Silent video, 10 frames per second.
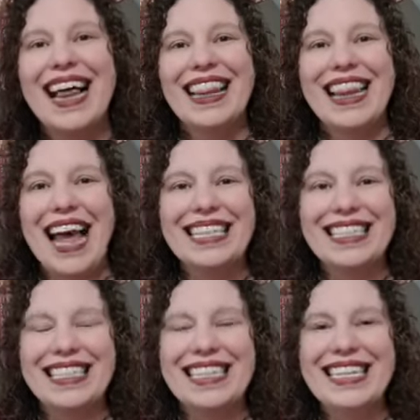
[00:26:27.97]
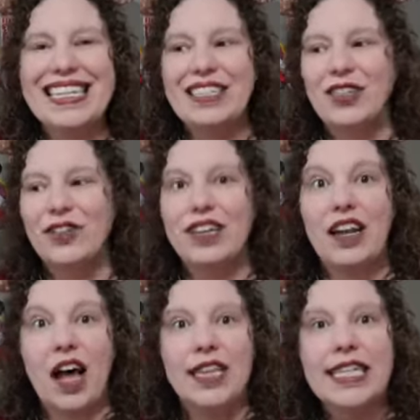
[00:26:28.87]
Lastly, and certainly
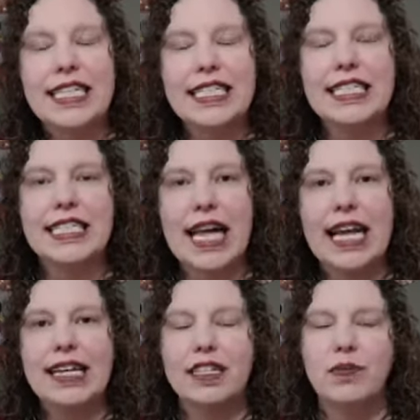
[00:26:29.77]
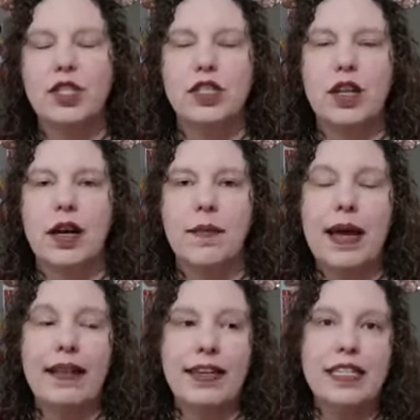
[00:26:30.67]
not least, is science, which um,
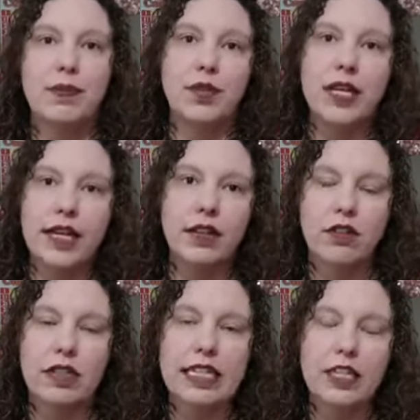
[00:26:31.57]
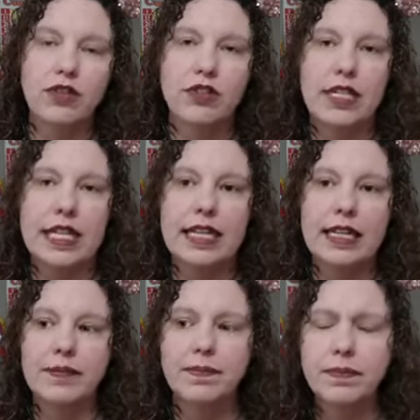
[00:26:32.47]
Ella is particularly interested
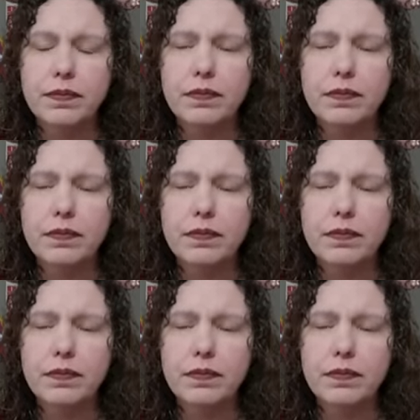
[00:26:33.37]
in.